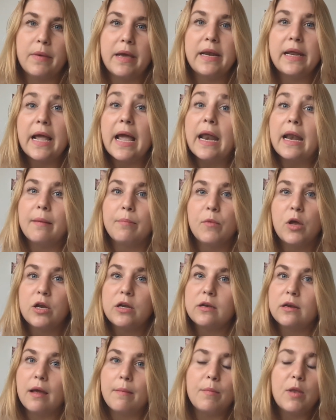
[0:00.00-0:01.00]
And again,
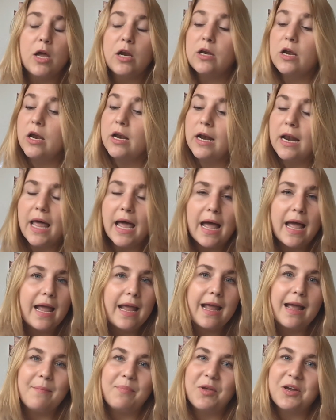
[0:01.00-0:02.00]
I'm not gonna
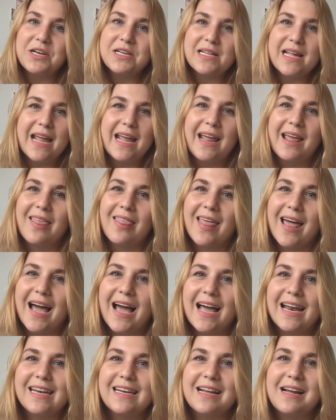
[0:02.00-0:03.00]
lie, I'm not saying
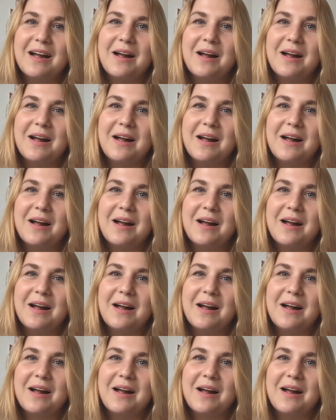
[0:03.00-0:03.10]
that